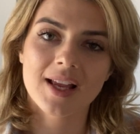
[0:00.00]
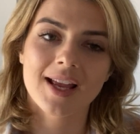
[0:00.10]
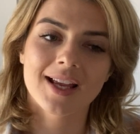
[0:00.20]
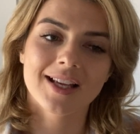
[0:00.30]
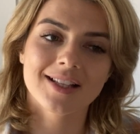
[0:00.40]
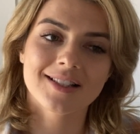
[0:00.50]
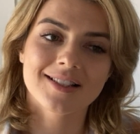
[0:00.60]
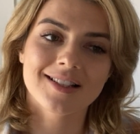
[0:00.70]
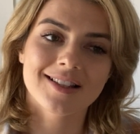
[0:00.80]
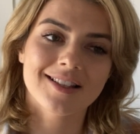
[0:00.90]

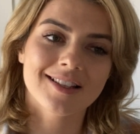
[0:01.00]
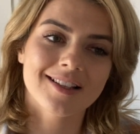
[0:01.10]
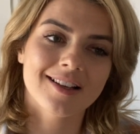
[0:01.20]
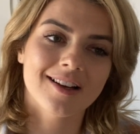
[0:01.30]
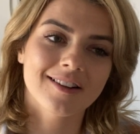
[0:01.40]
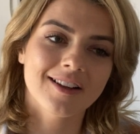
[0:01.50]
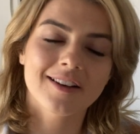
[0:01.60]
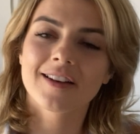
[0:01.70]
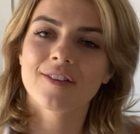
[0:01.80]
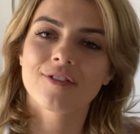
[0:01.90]
And the
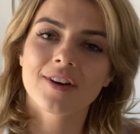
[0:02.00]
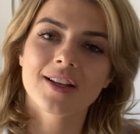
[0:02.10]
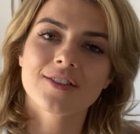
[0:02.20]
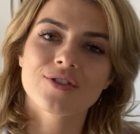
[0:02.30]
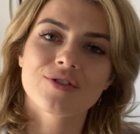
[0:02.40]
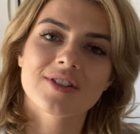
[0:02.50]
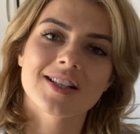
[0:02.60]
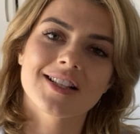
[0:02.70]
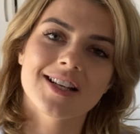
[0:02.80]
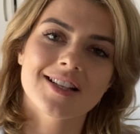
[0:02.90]
unlucky friend who
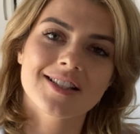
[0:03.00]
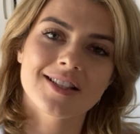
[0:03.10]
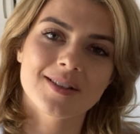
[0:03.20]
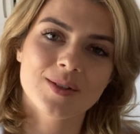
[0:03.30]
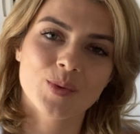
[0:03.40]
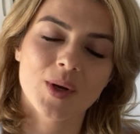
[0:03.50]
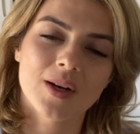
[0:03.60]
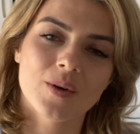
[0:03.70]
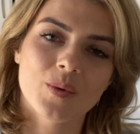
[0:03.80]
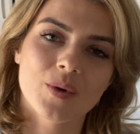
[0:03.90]
said yes to this
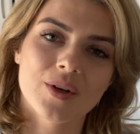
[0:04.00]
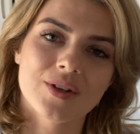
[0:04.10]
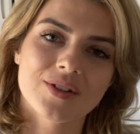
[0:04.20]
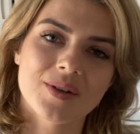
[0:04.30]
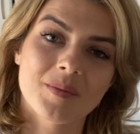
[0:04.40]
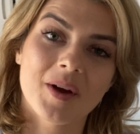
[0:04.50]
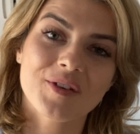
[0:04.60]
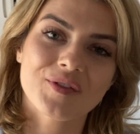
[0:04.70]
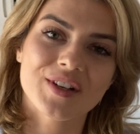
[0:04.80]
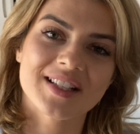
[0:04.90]
one was my
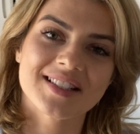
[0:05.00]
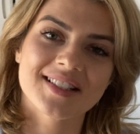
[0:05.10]
friend